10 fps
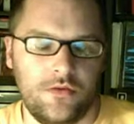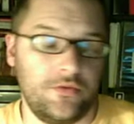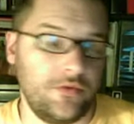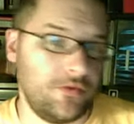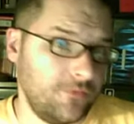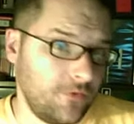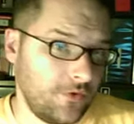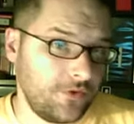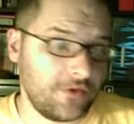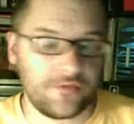So the
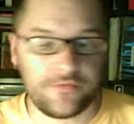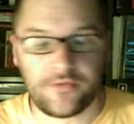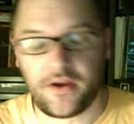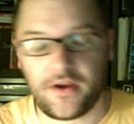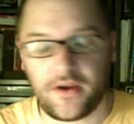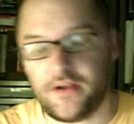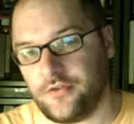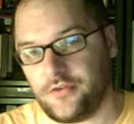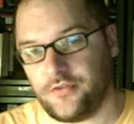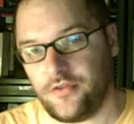fourth and final
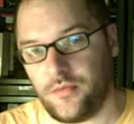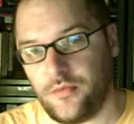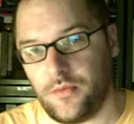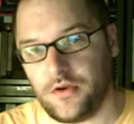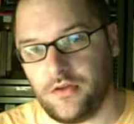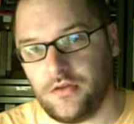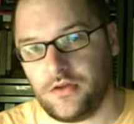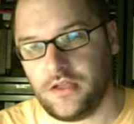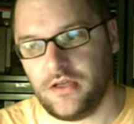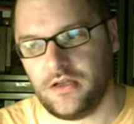structure that we want to
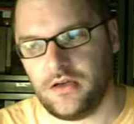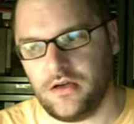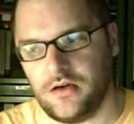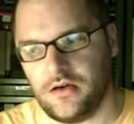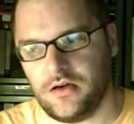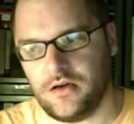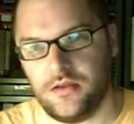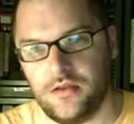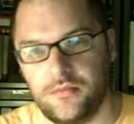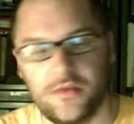look at are
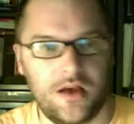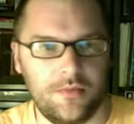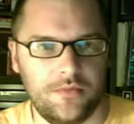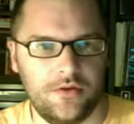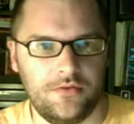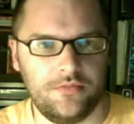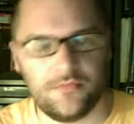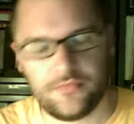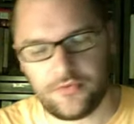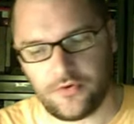the monopolies.
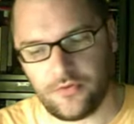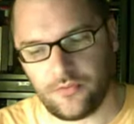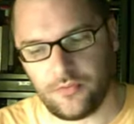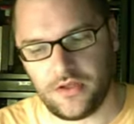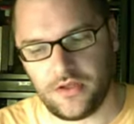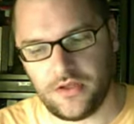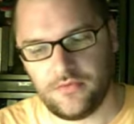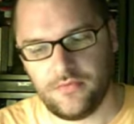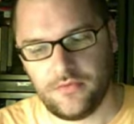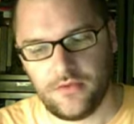So
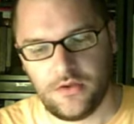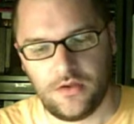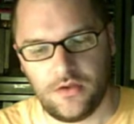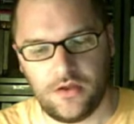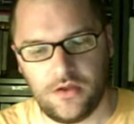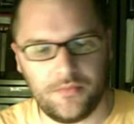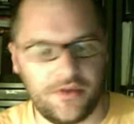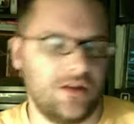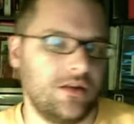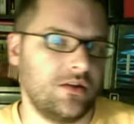we've,
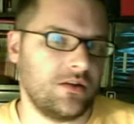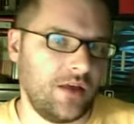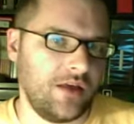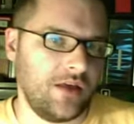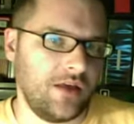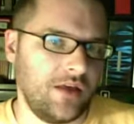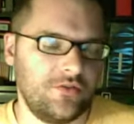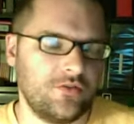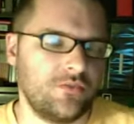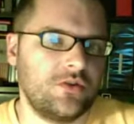again, in the last
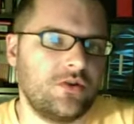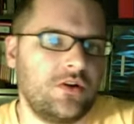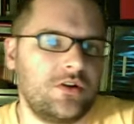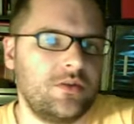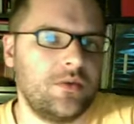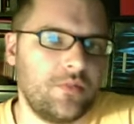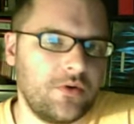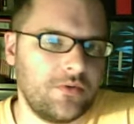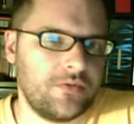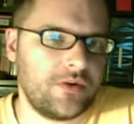section we talked about
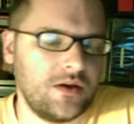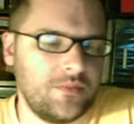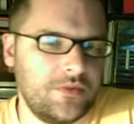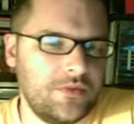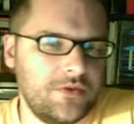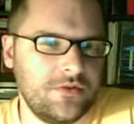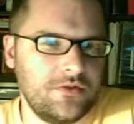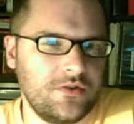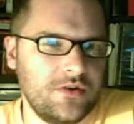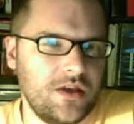perfect
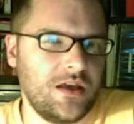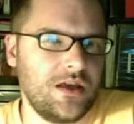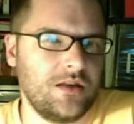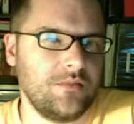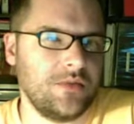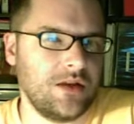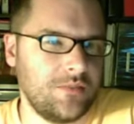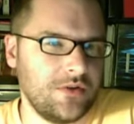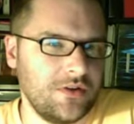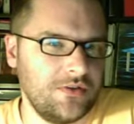competition and
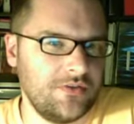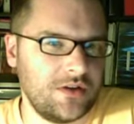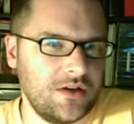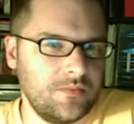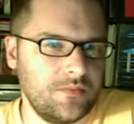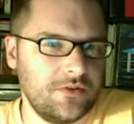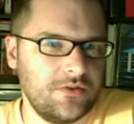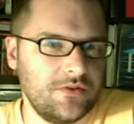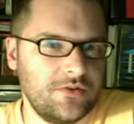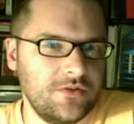monopolistic
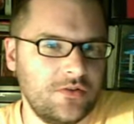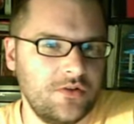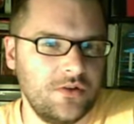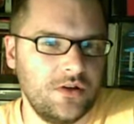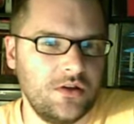competition.